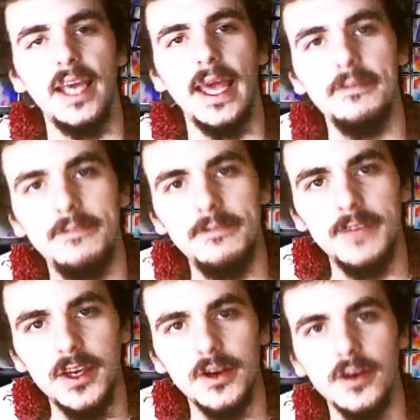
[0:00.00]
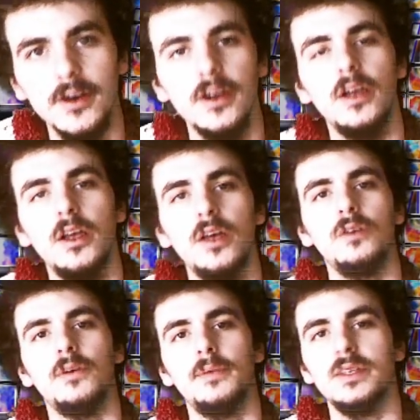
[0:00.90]
and fear
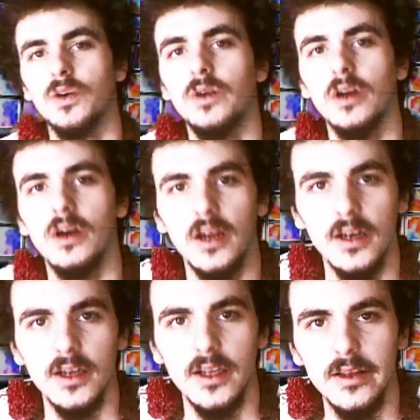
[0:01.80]
from his own heart